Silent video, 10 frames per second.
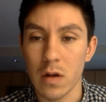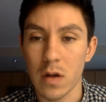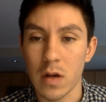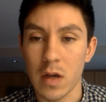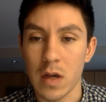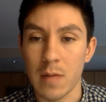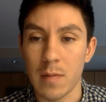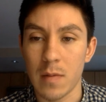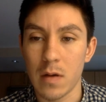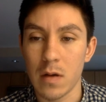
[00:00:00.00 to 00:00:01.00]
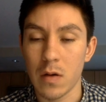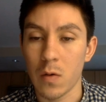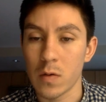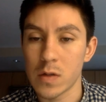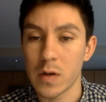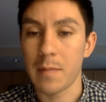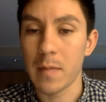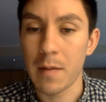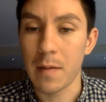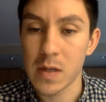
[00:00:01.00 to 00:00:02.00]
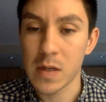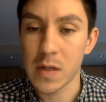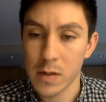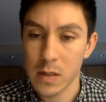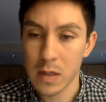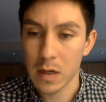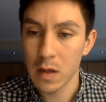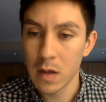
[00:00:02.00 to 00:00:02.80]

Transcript: Um, Oh, sorry, I, I missed Ross's name.